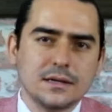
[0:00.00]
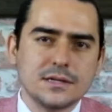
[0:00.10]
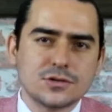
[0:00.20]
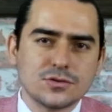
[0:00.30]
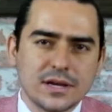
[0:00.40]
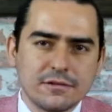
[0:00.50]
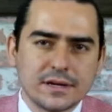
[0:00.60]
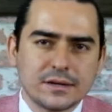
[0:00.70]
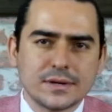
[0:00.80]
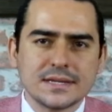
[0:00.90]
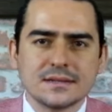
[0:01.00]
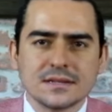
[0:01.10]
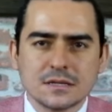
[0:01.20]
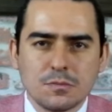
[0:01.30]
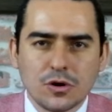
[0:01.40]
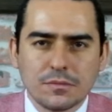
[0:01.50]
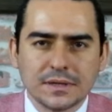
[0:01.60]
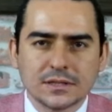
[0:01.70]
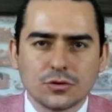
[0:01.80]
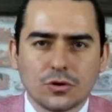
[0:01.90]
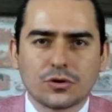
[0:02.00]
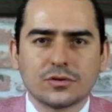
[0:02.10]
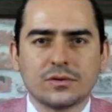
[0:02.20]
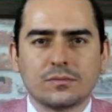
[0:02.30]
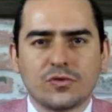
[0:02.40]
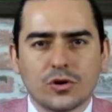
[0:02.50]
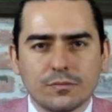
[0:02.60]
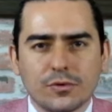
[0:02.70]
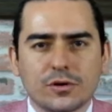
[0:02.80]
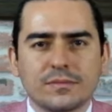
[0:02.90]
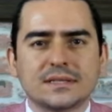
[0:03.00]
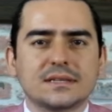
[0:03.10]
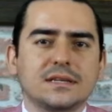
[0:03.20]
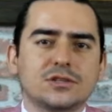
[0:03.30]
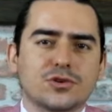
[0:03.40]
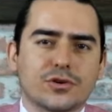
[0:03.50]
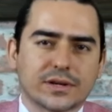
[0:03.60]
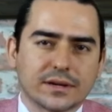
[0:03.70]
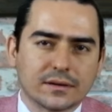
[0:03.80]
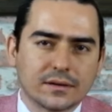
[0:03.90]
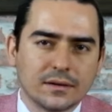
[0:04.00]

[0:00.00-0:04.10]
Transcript: is to have a residence permit or work permit in Turkey.